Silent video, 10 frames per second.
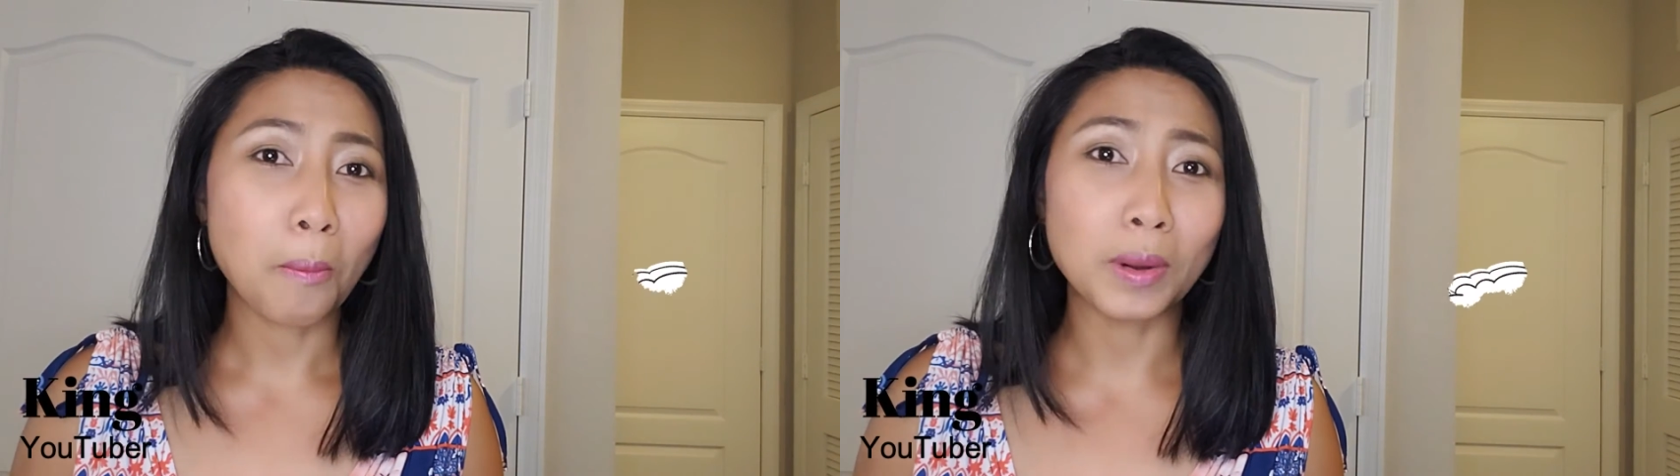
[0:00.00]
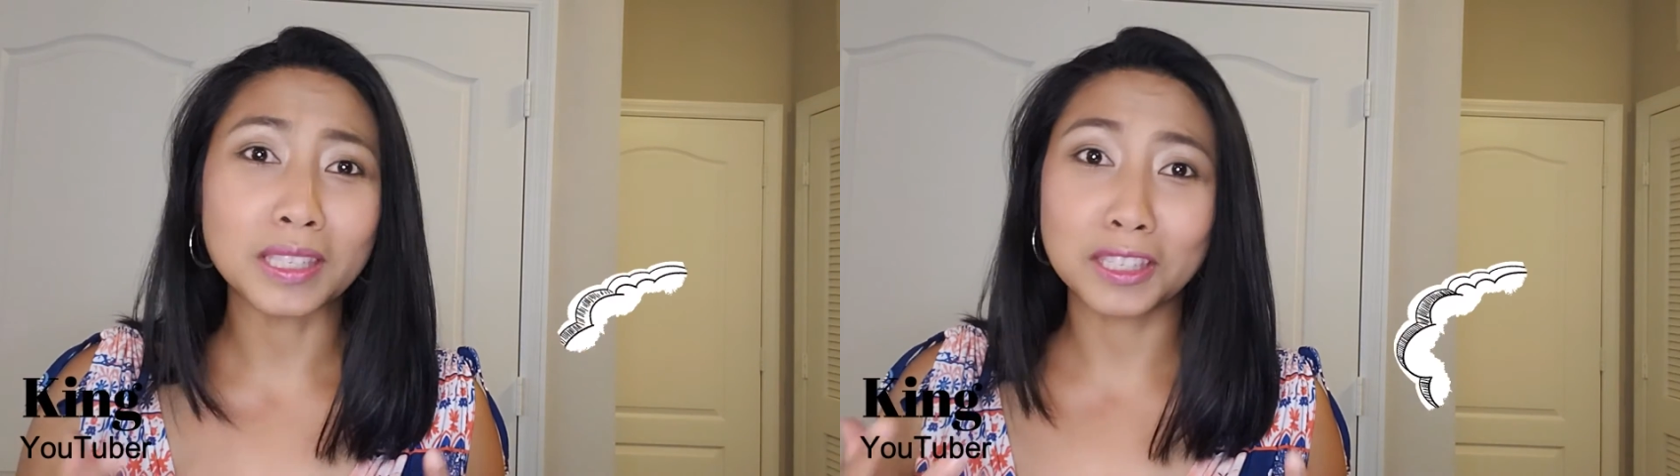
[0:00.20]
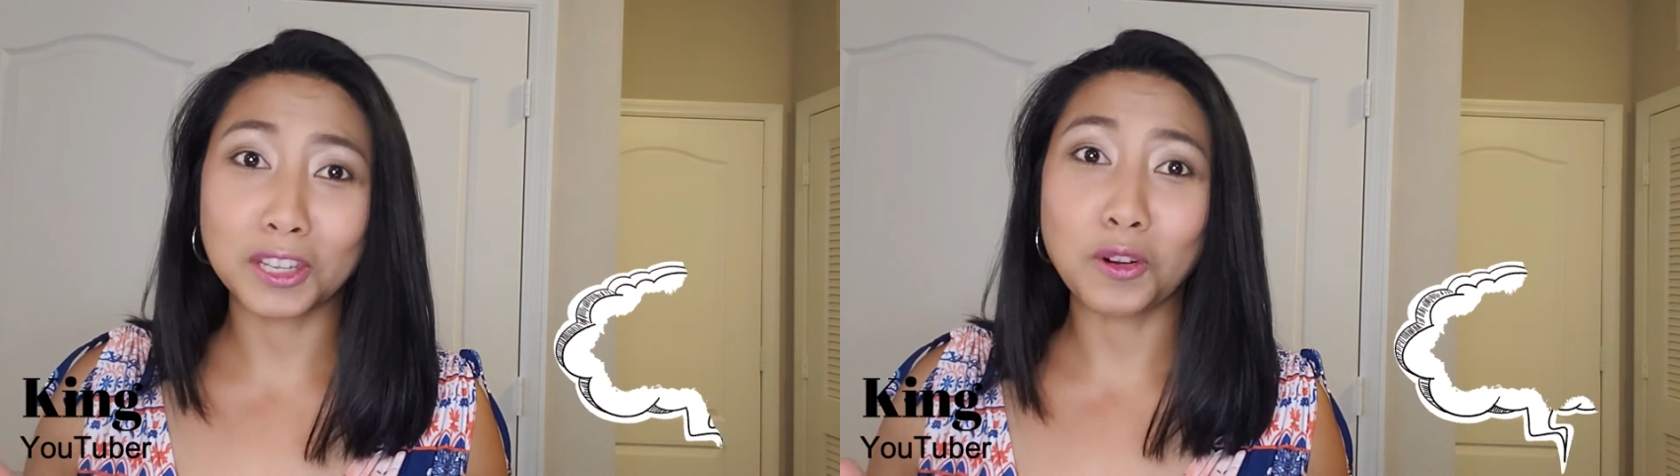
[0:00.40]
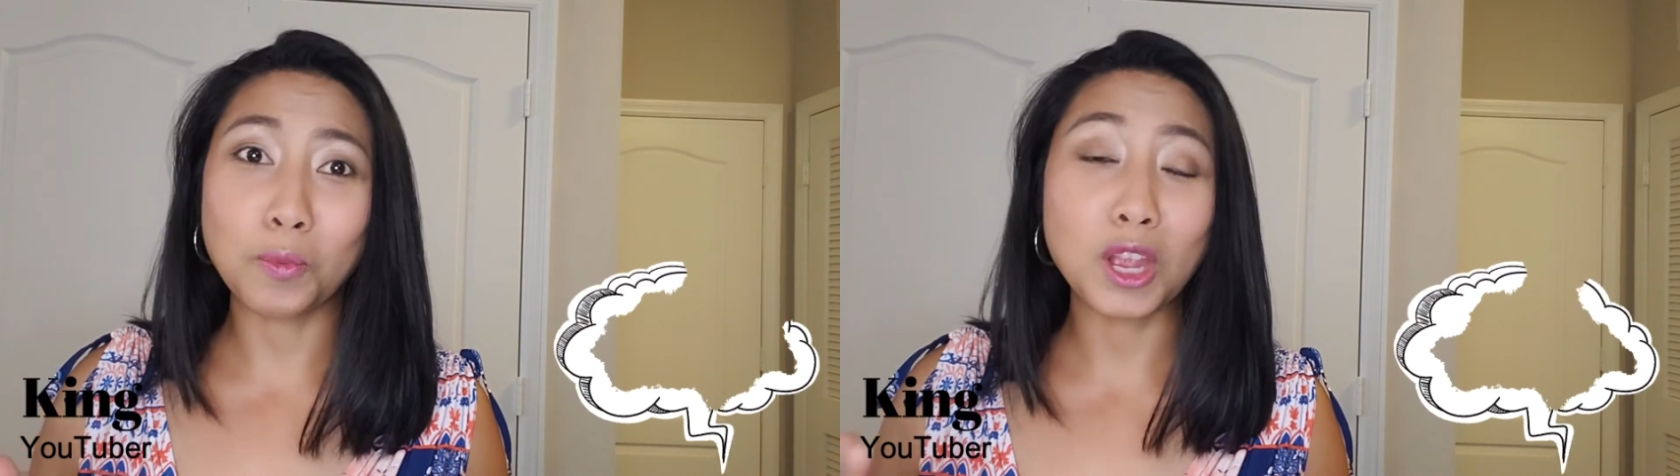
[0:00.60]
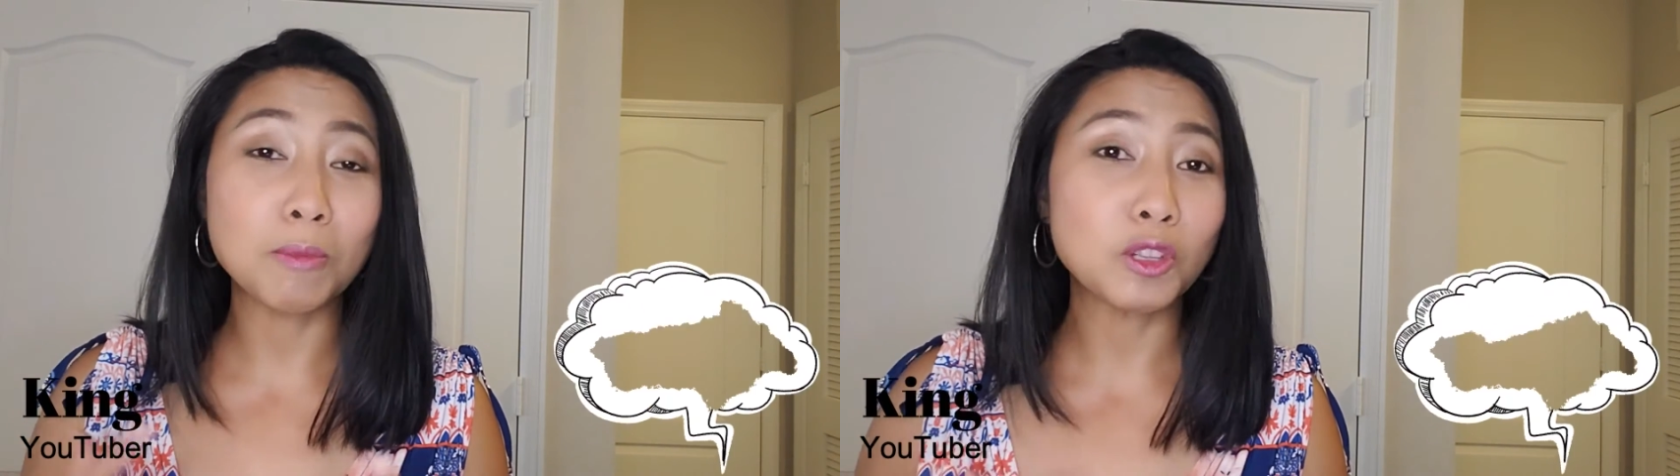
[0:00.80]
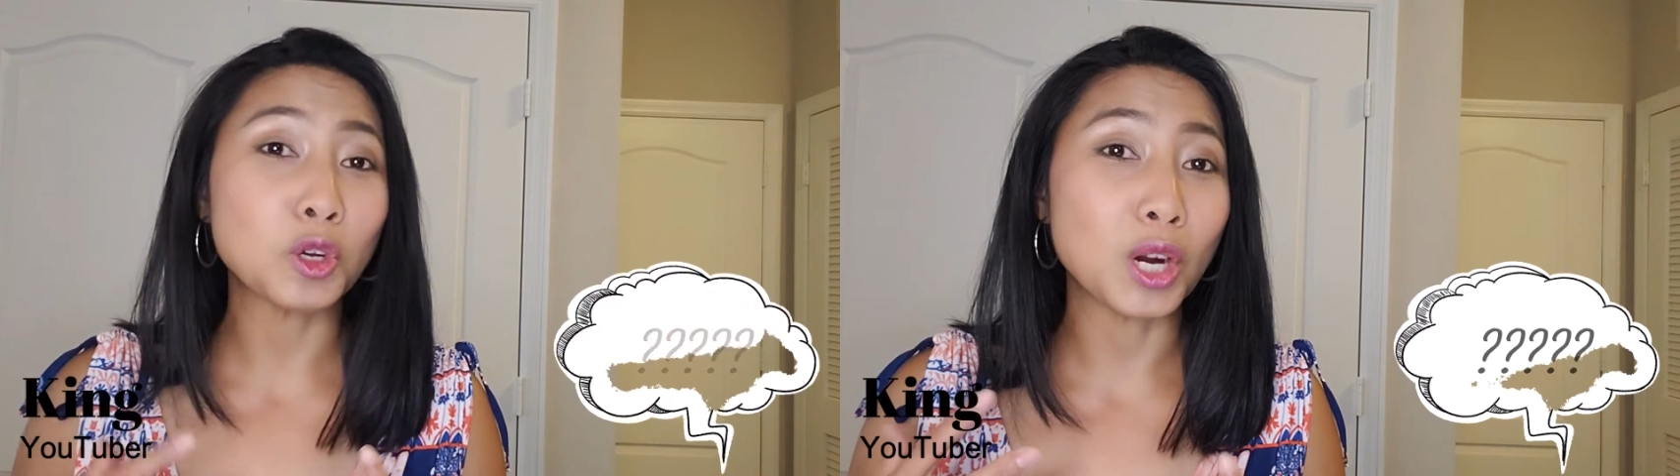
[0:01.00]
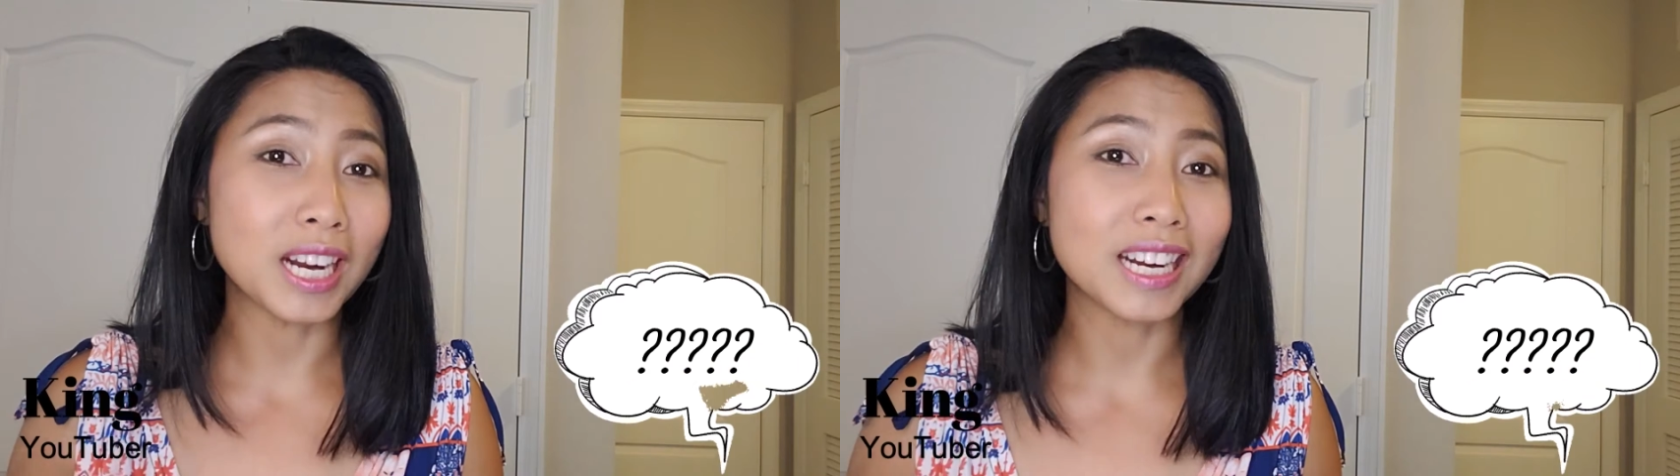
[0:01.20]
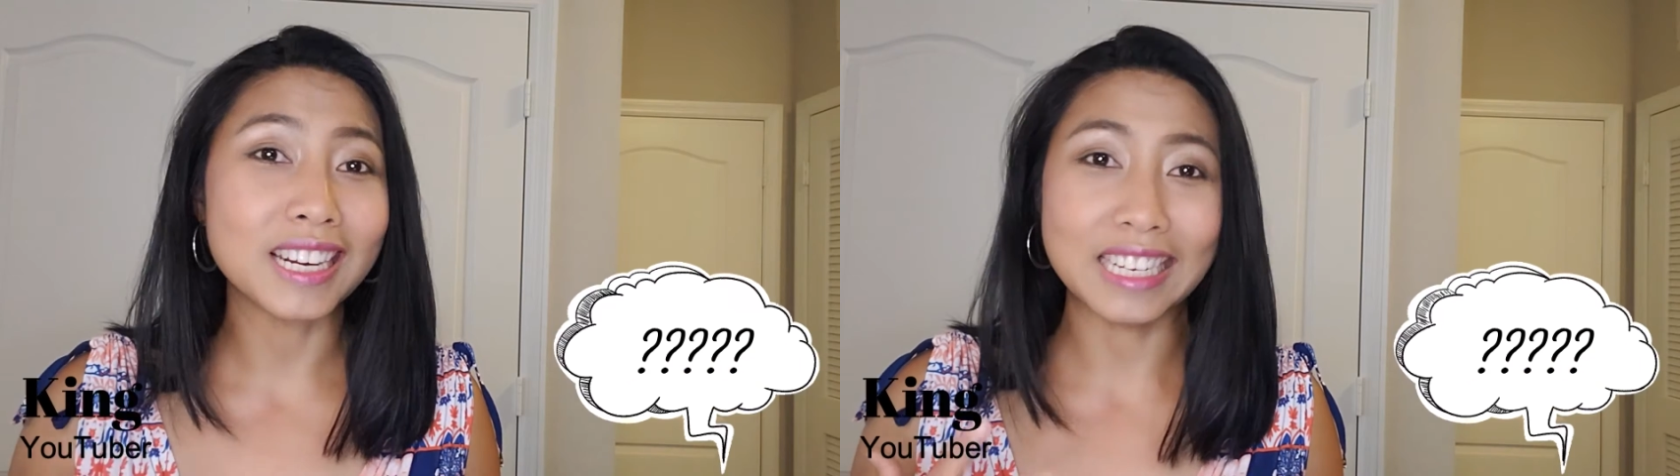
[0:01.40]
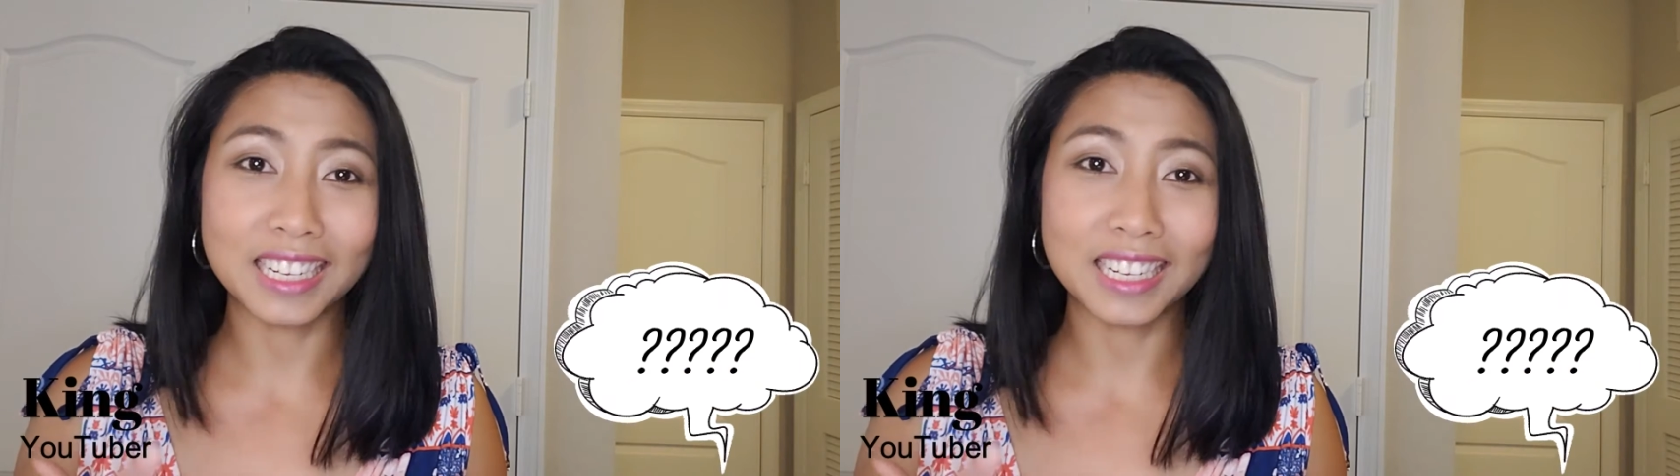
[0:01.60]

but still be able to earn